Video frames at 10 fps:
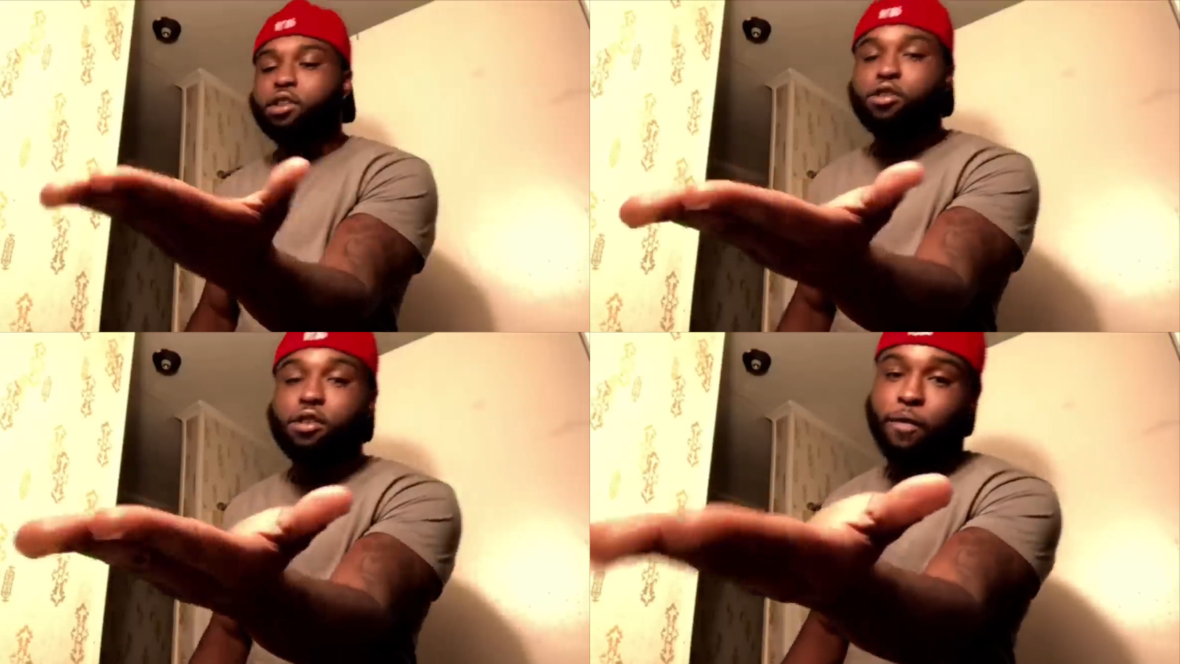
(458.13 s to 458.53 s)

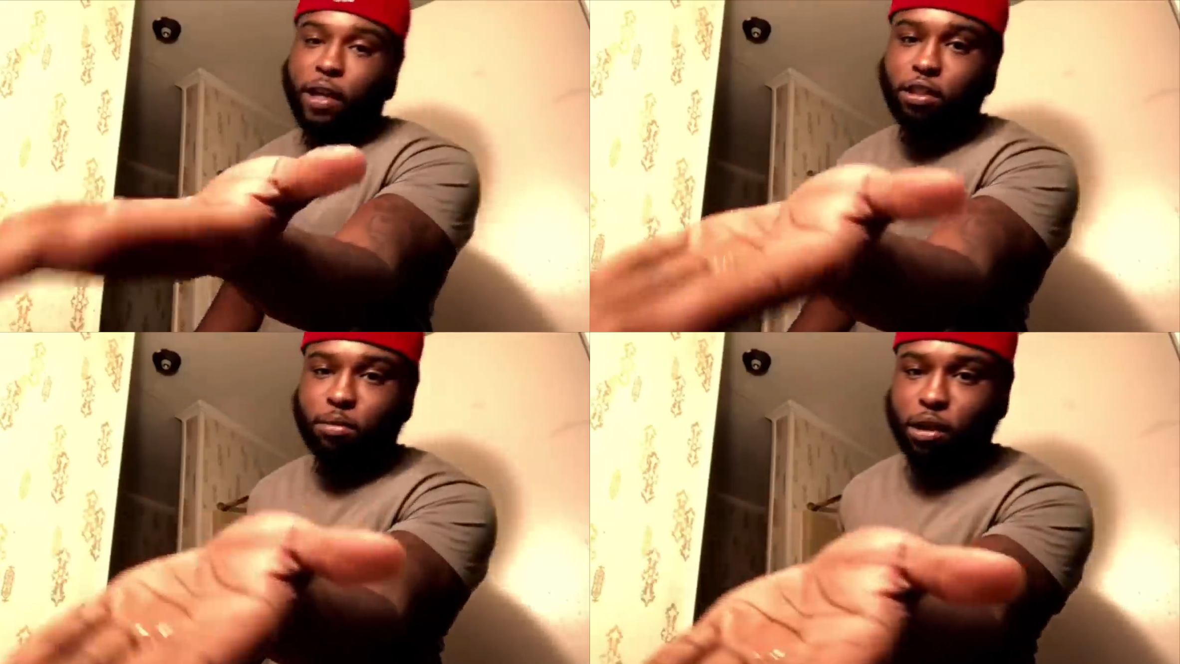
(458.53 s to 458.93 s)
your
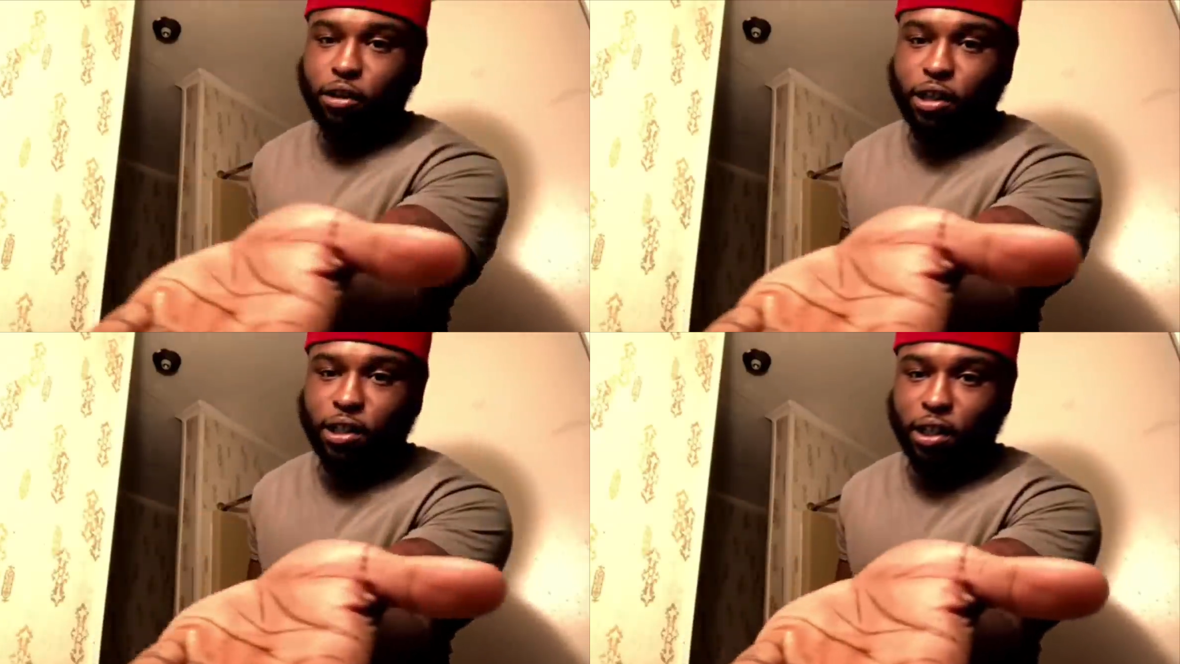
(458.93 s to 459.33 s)
face gonna be
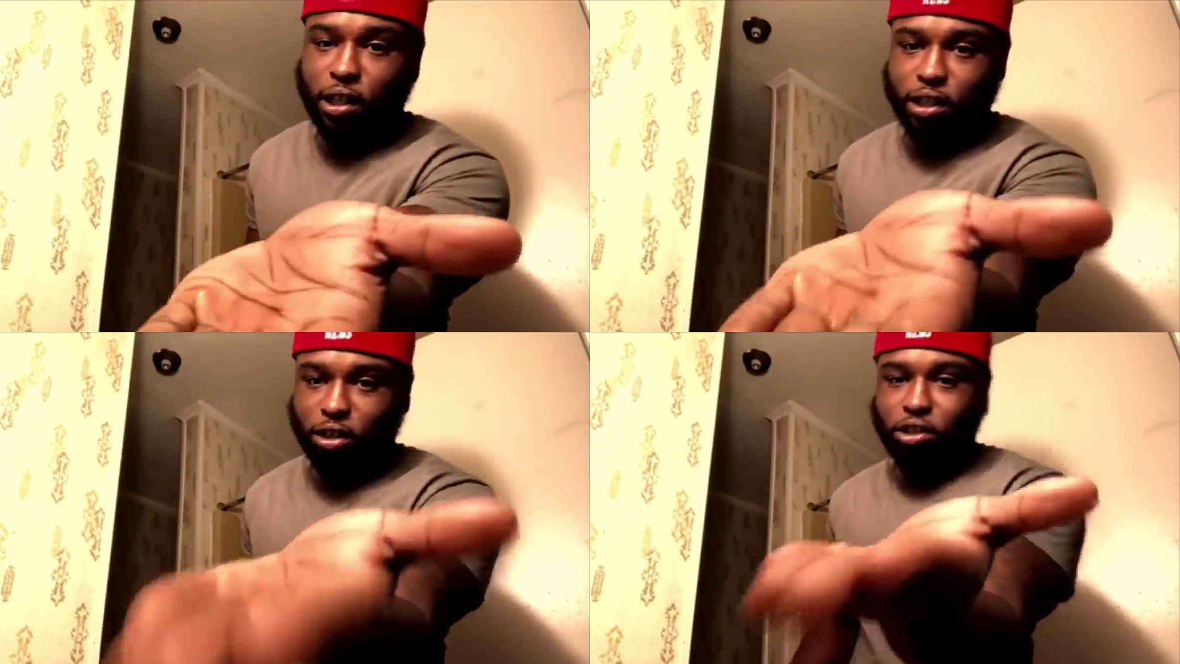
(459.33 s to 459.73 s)
greasy.
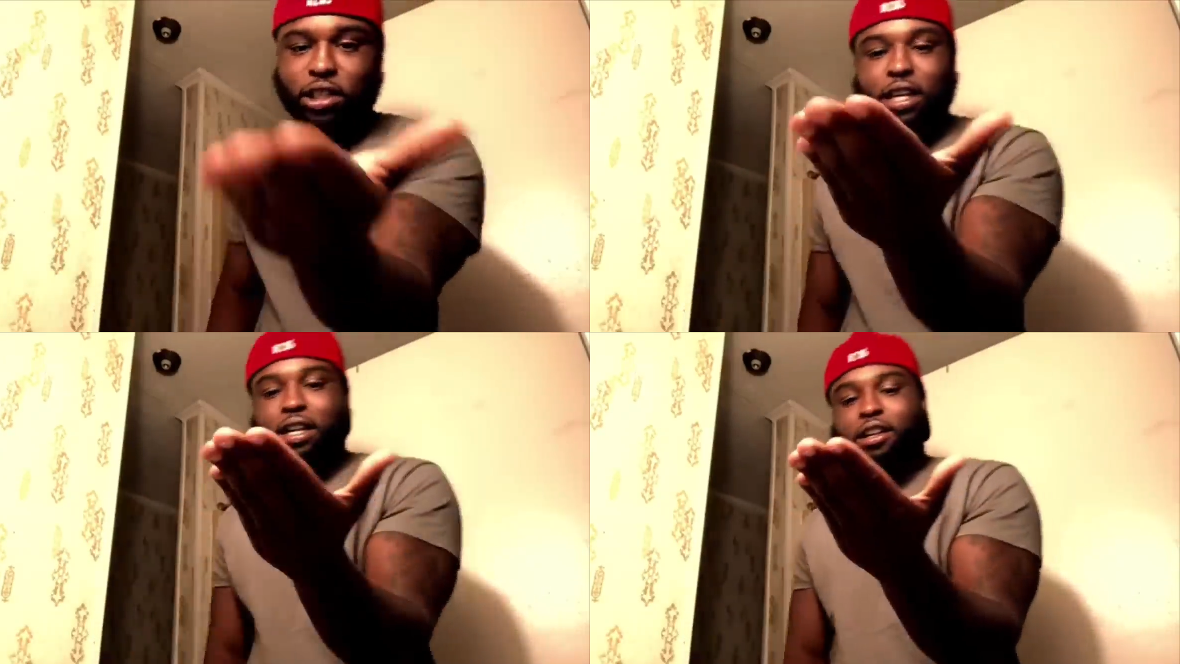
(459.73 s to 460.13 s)
So
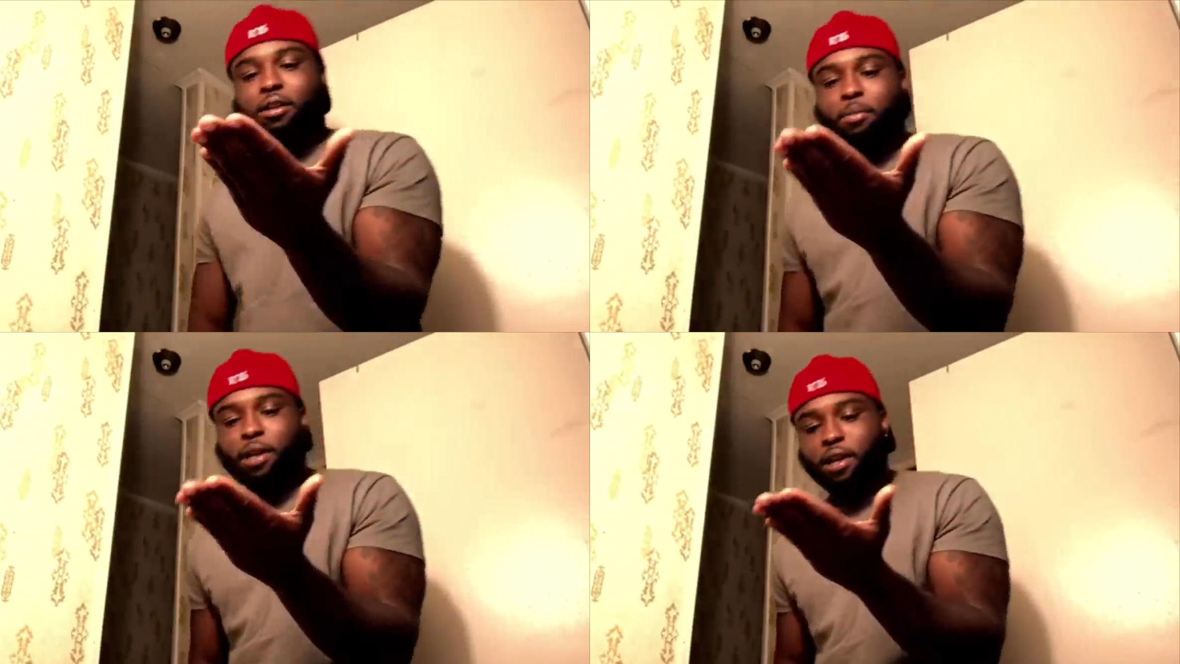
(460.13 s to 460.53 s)
just get a
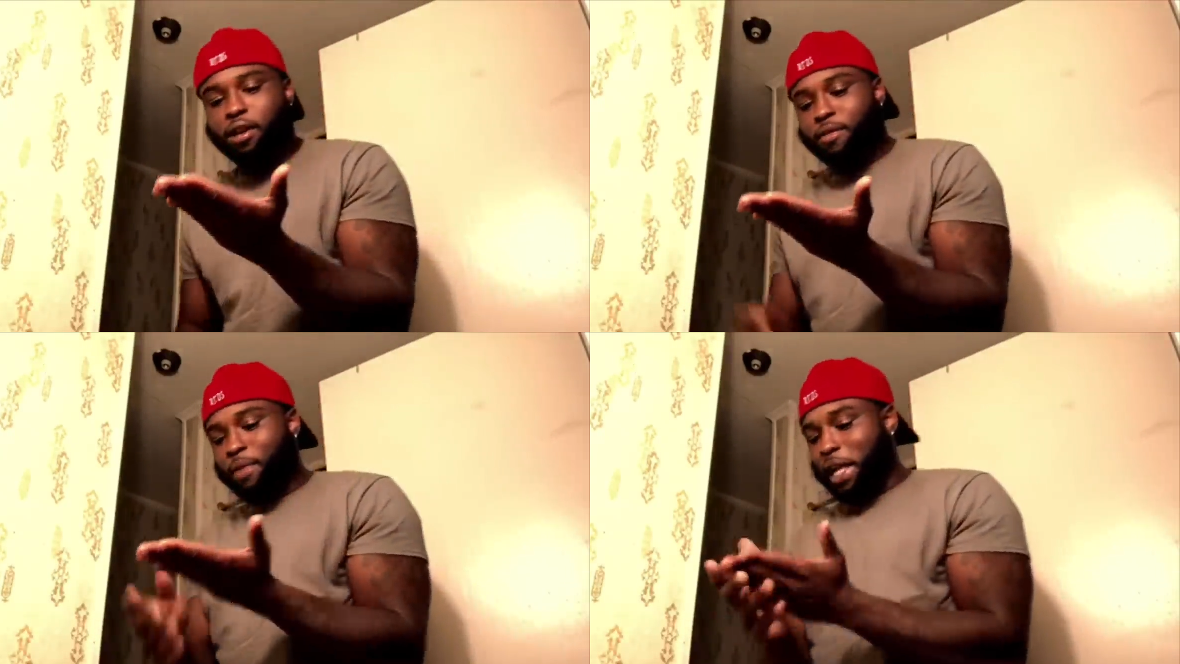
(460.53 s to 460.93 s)
little bit.